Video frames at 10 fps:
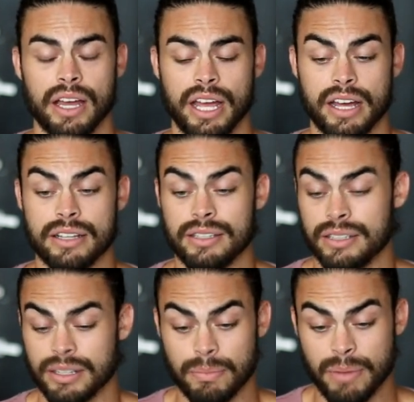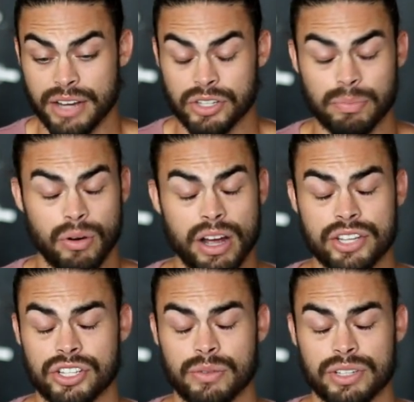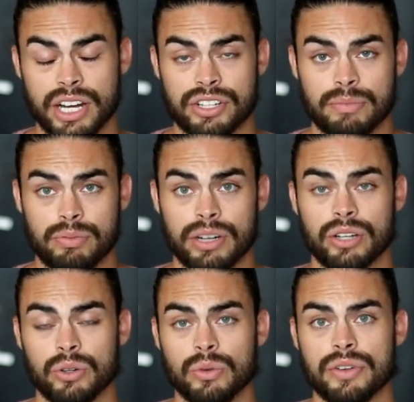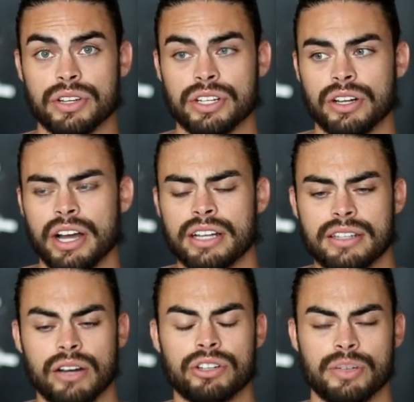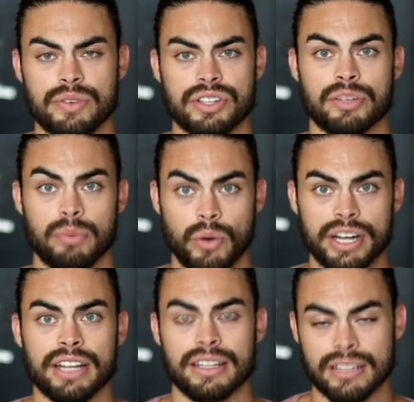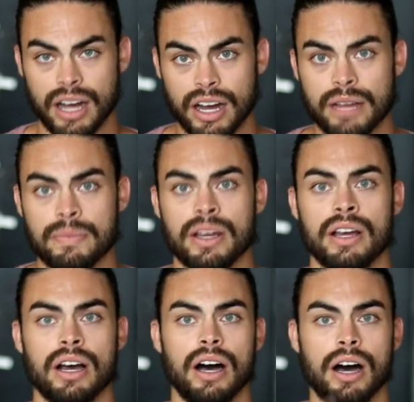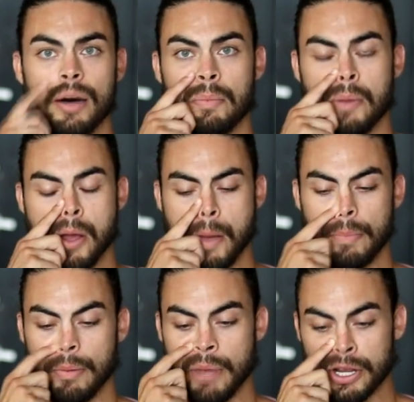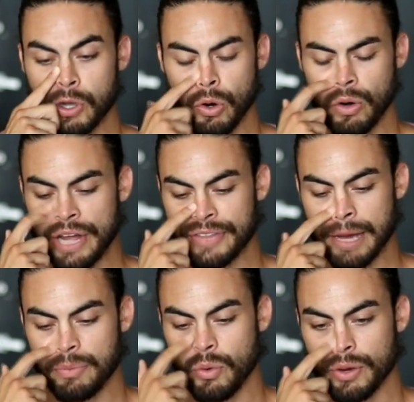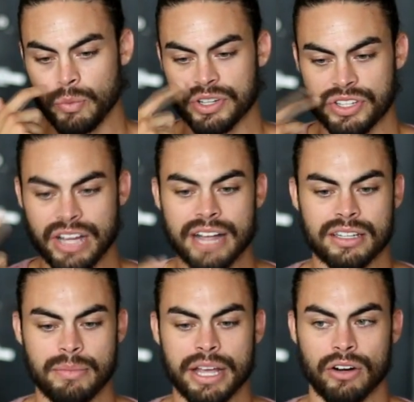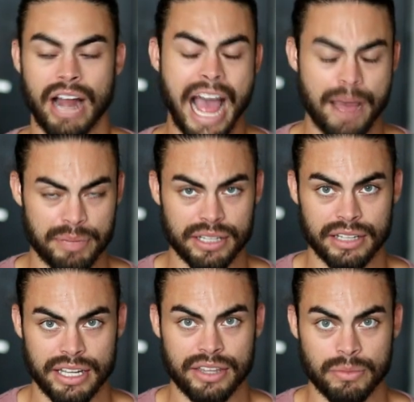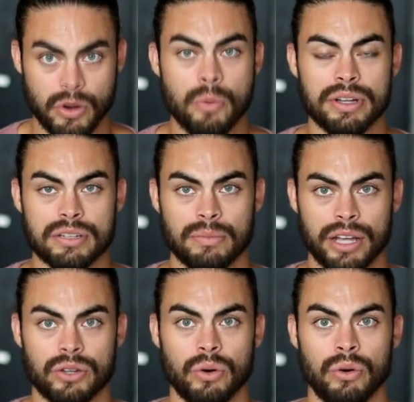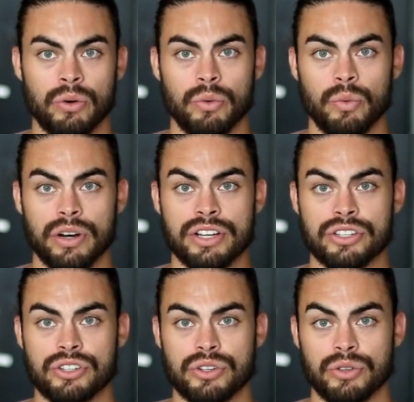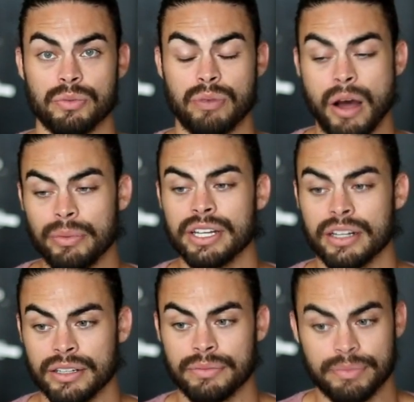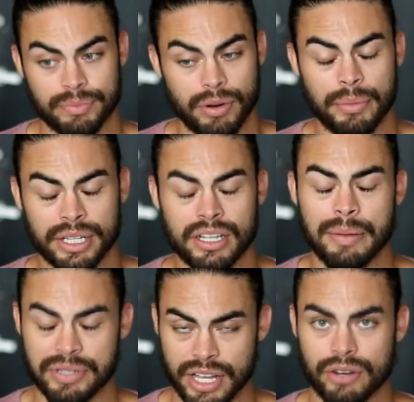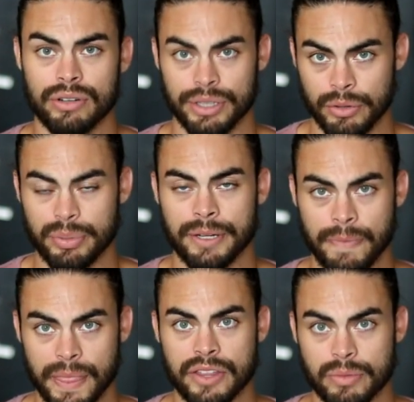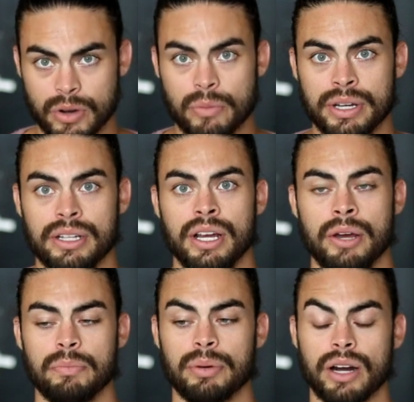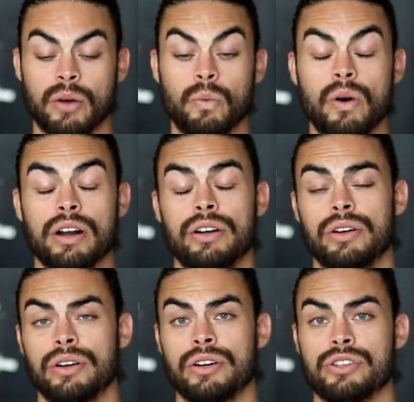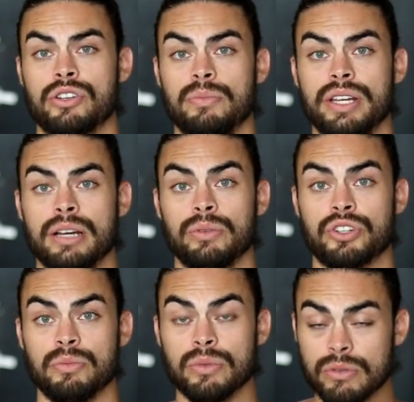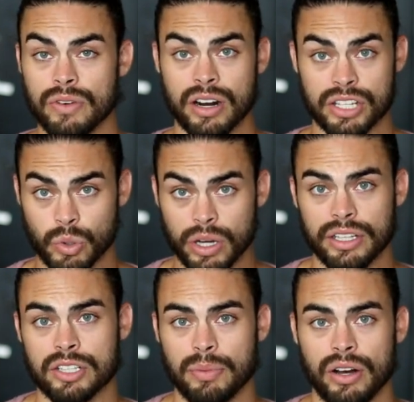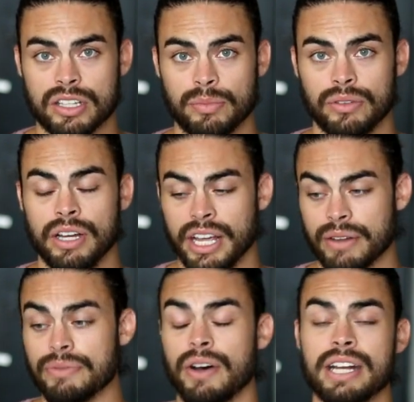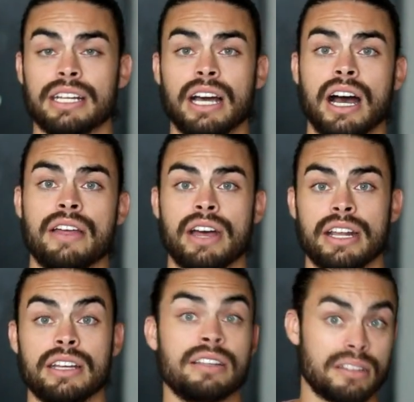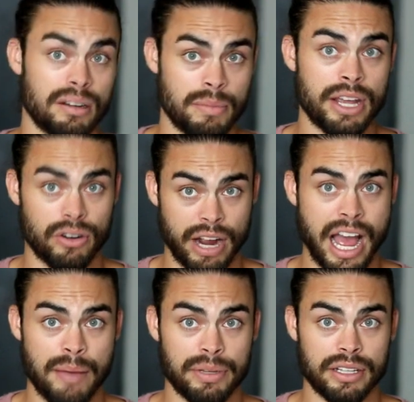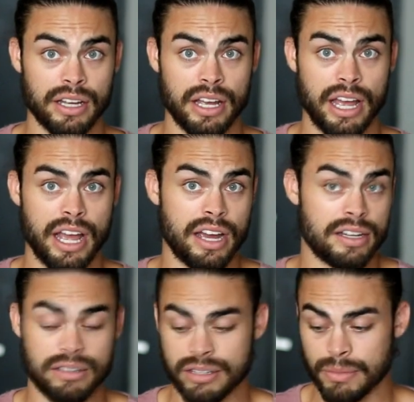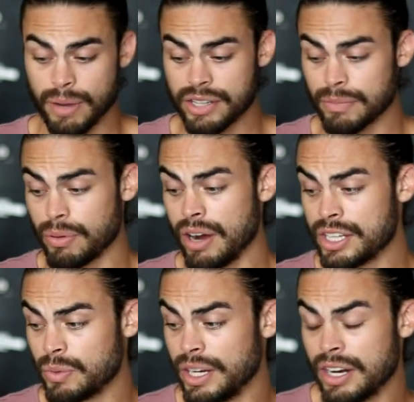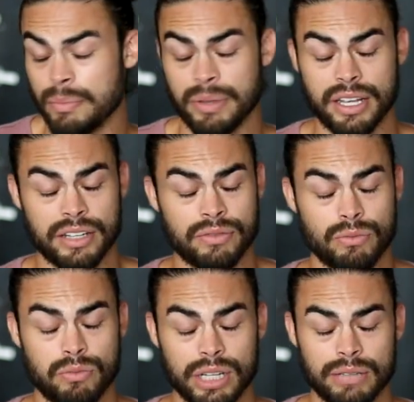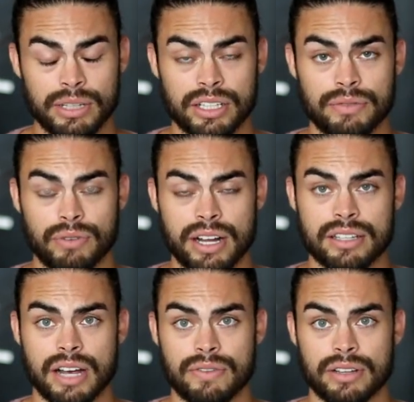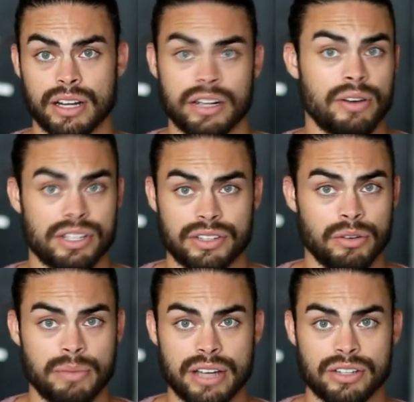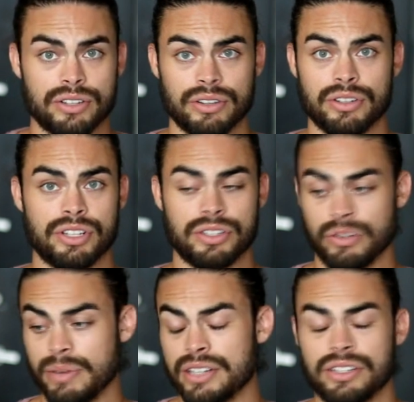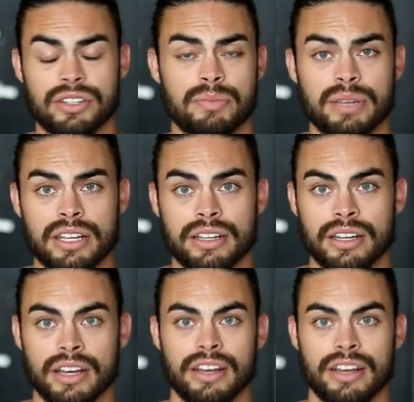And to my surprise, she was actually pretty cool with it. You know, I could tell she was disappointed at the time. Um, but my goal at that point was not to make her happy in the moment. My goal was to probably gonna probably going to upset her a little bit in the moment, but I wanted her to be able to move on as quickly as possible and find a guy that is going to make her happy. And to my surprise, we ended up being really, really good friends after that. You know, I still message her, she still messages me.